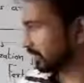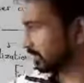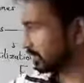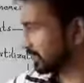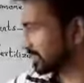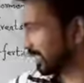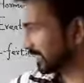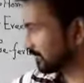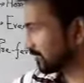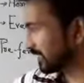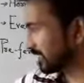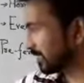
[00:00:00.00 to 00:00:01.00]
the
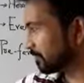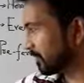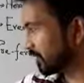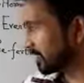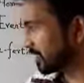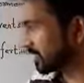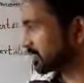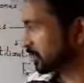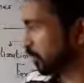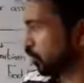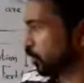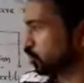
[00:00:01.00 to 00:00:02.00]
scientific name is
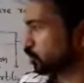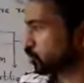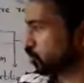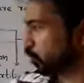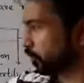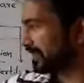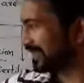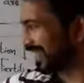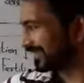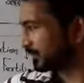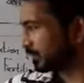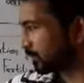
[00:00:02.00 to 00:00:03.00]

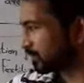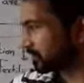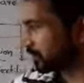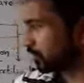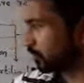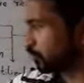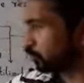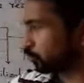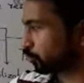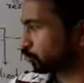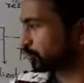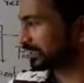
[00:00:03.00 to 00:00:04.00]
Strobilanthus
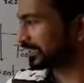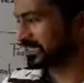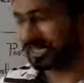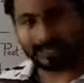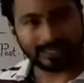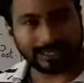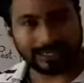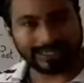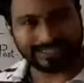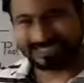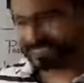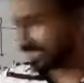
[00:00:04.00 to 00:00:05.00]
kunthiana.
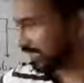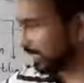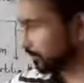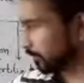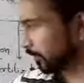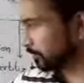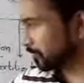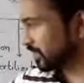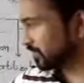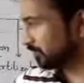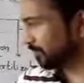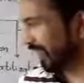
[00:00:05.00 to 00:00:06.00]
It
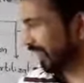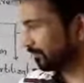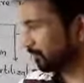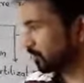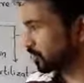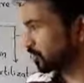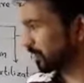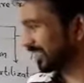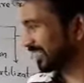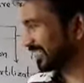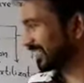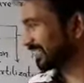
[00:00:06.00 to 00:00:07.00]
produces flowers
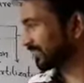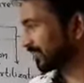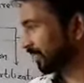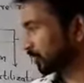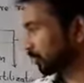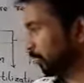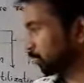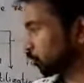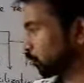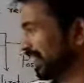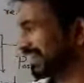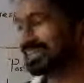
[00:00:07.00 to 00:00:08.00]
in around about
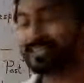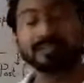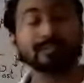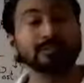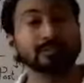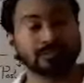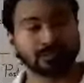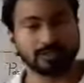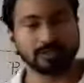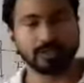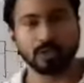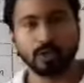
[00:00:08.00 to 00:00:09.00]
12
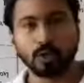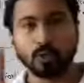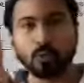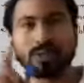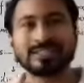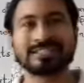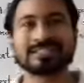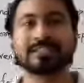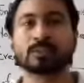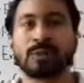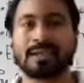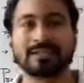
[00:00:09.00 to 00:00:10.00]
years, once in
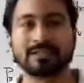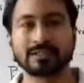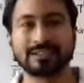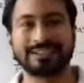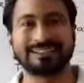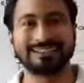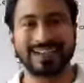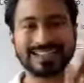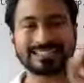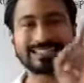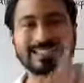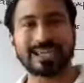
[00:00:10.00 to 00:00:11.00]
12 years, and
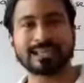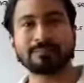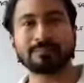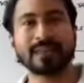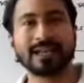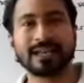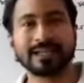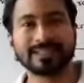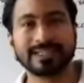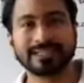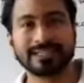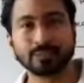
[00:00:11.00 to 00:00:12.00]
last time
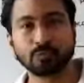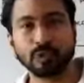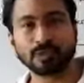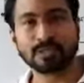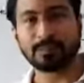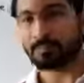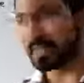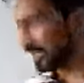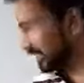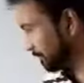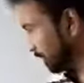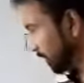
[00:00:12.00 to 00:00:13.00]
that it was
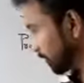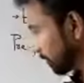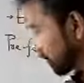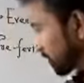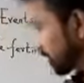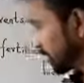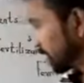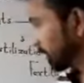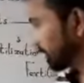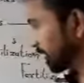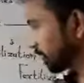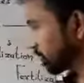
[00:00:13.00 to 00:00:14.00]
mainly produced,
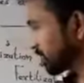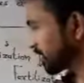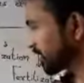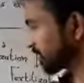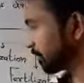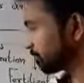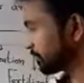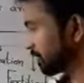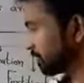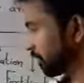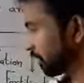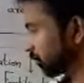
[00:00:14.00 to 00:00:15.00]
that was in
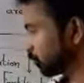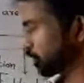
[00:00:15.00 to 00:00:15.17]
September to